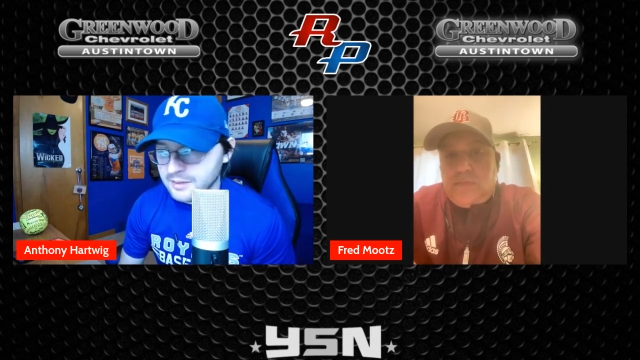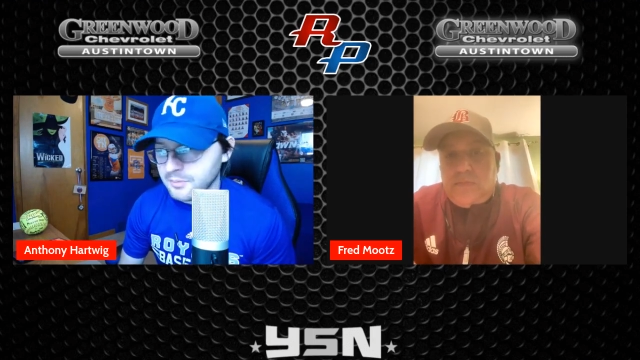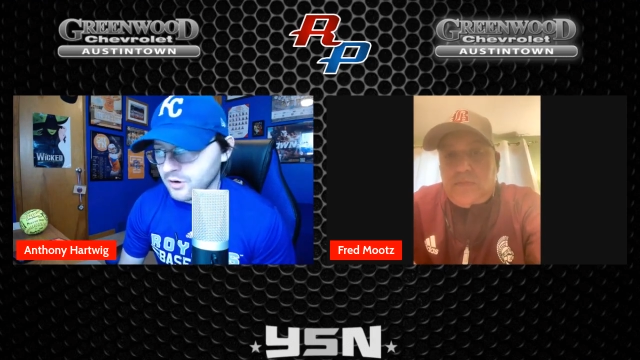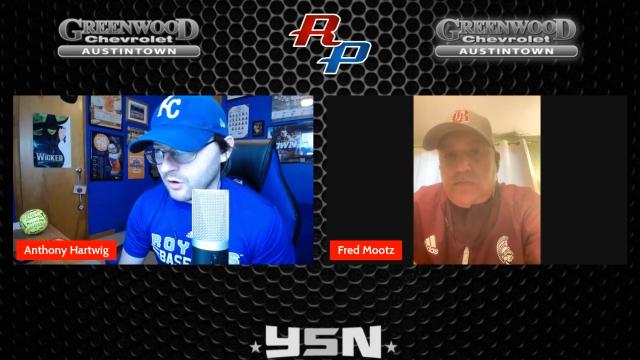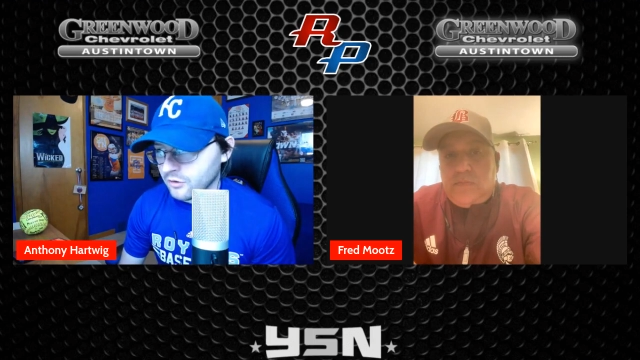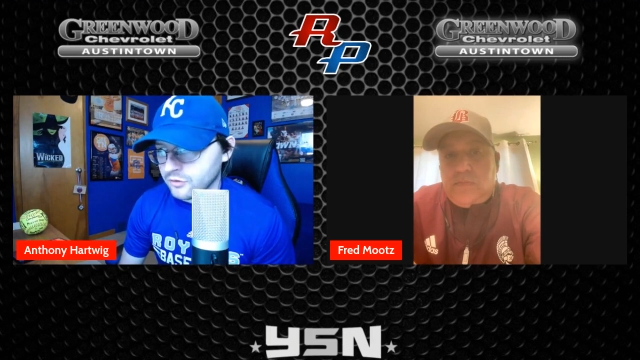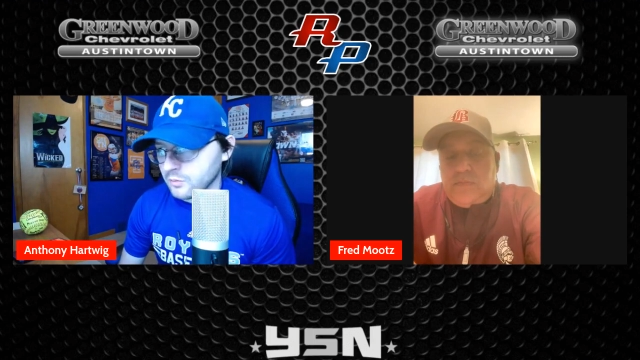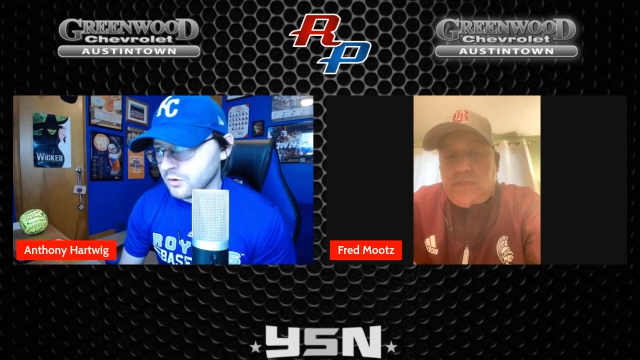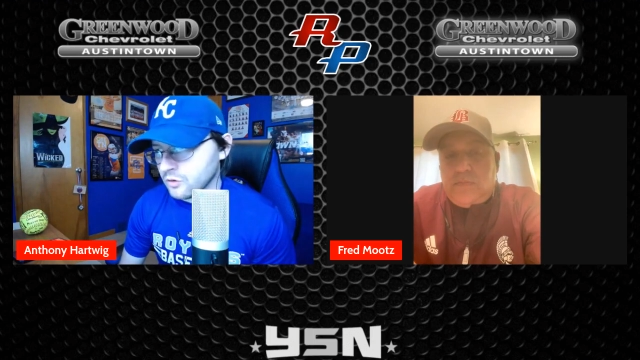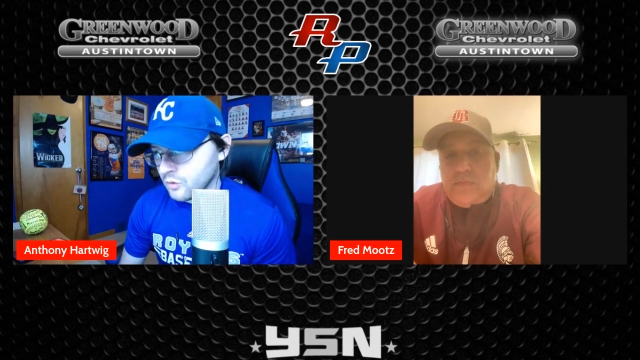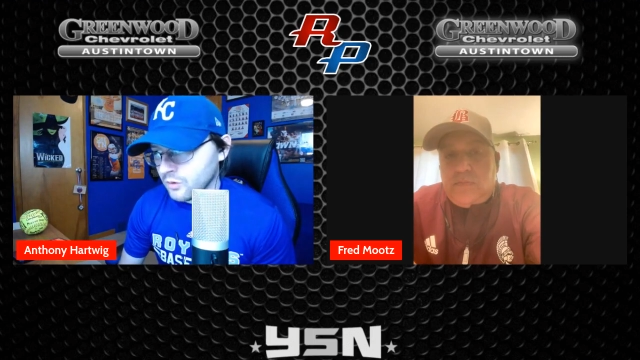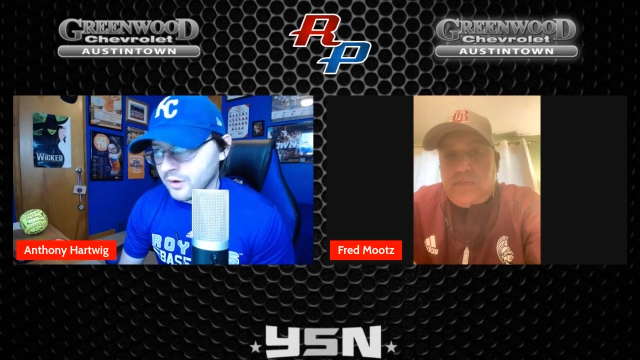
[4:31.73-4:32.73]
but you're also
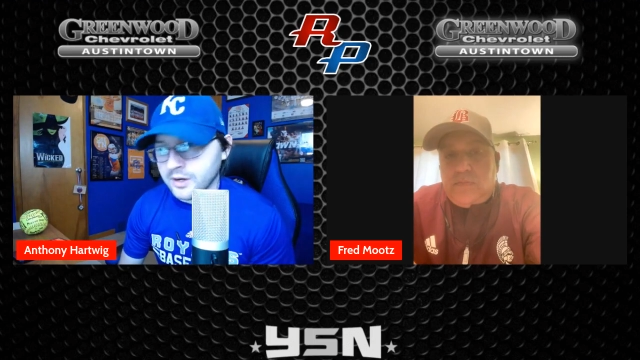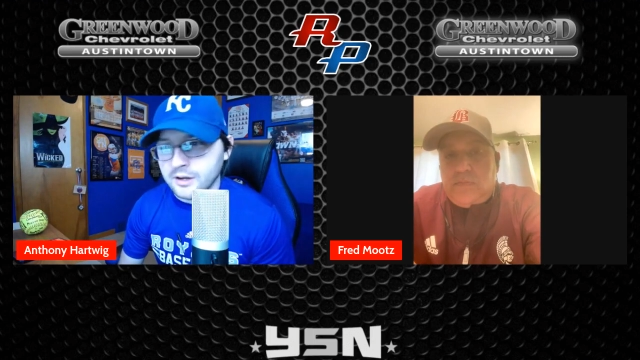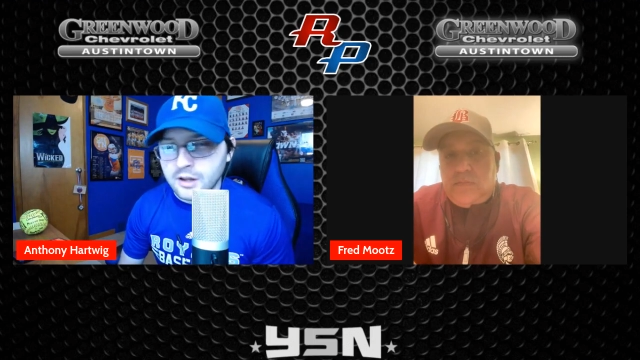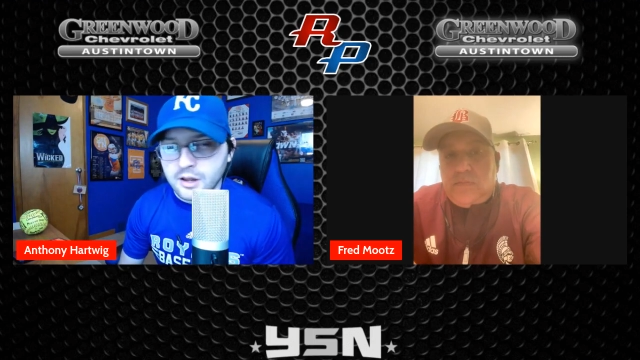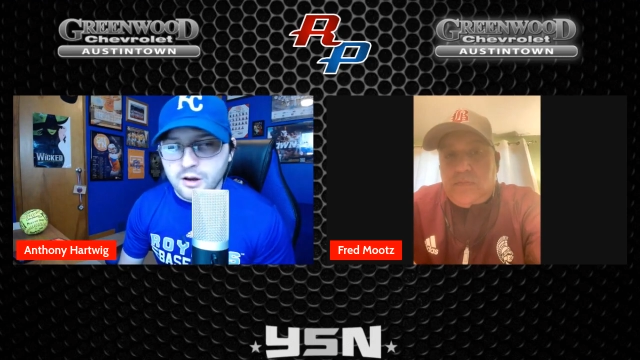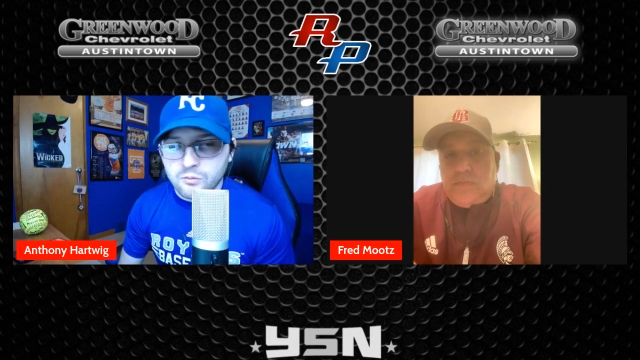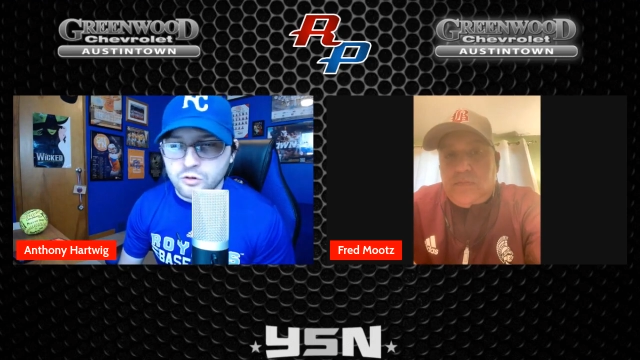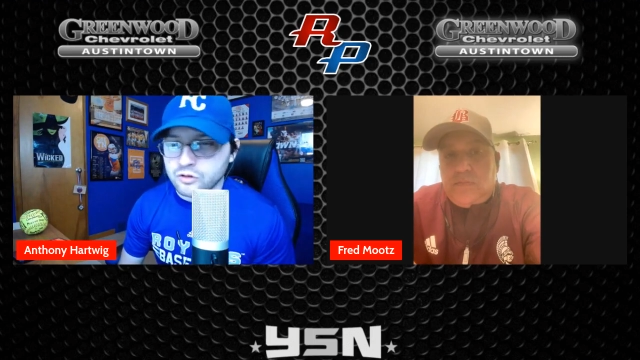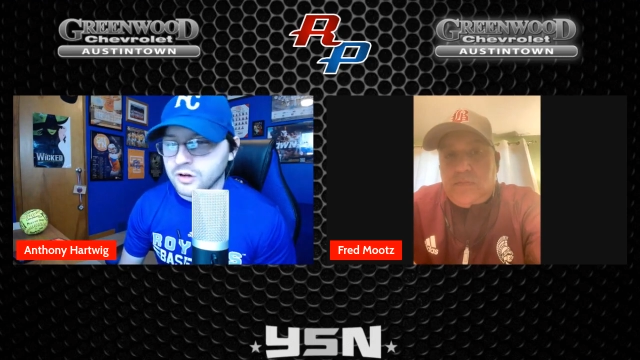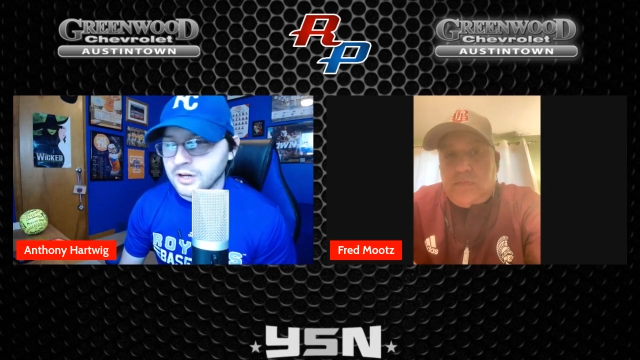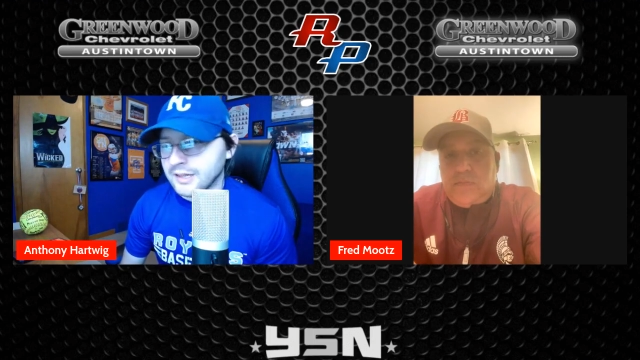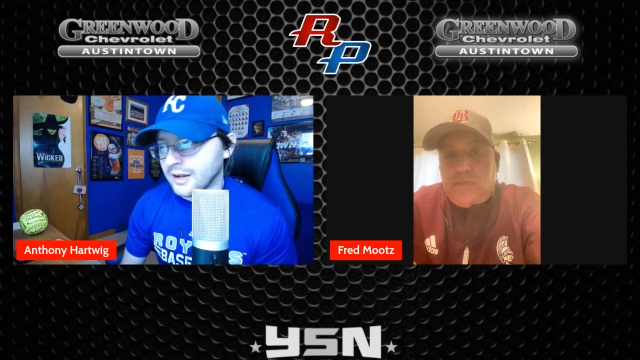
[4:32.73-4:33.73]
returning
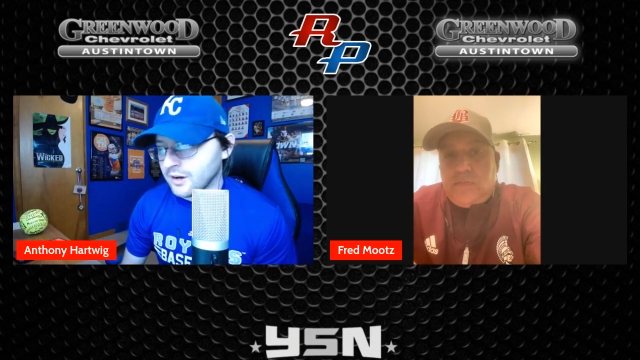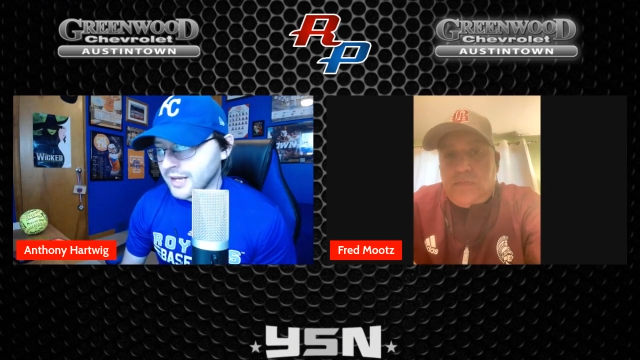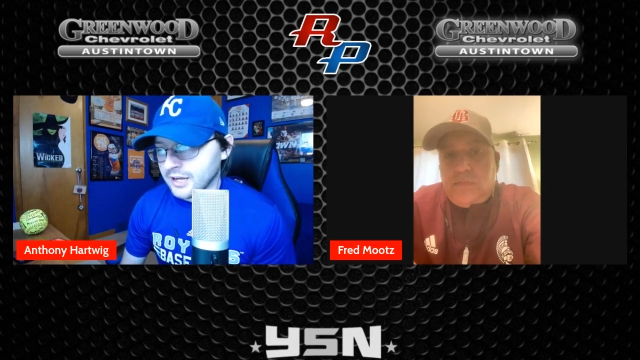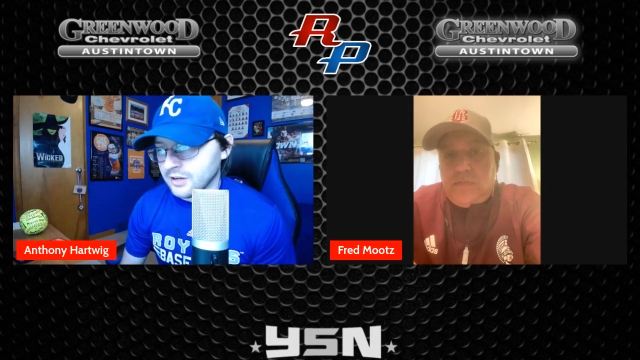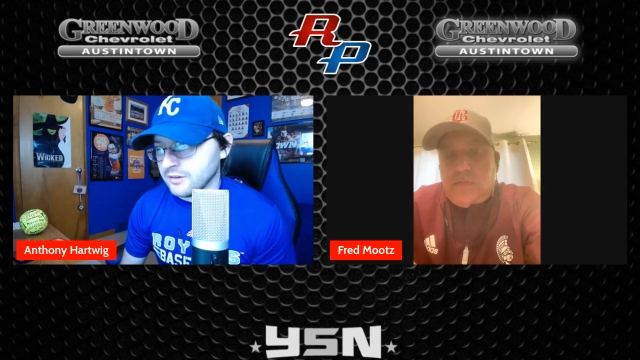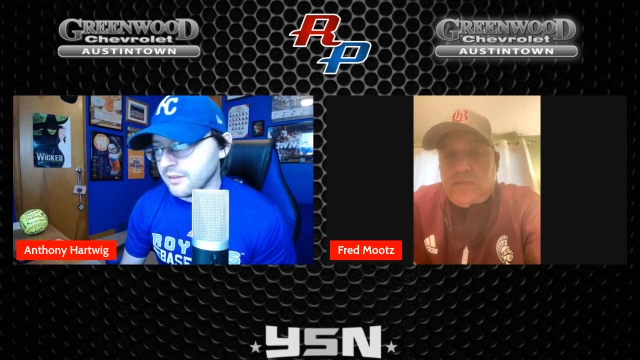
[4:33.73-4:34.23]
returning their catcher